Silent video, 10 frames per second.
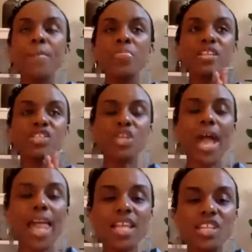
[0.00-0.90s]
The
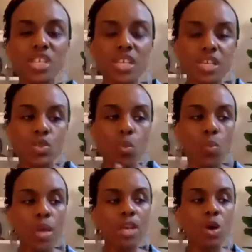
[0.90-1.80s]
challenge is
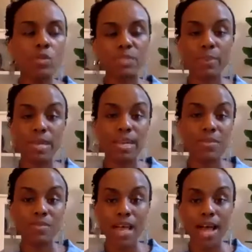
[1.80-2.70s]
we don't spend
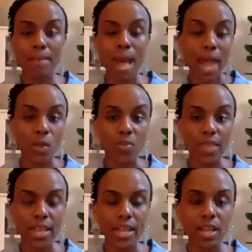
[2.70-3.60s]
enough time, I don't
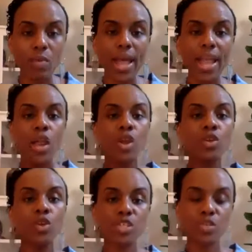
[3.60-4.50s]
think anyway,
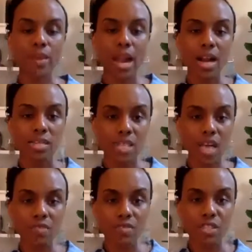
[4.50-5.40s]
nurturing
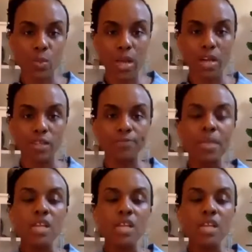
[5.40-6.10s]
ourselves as well.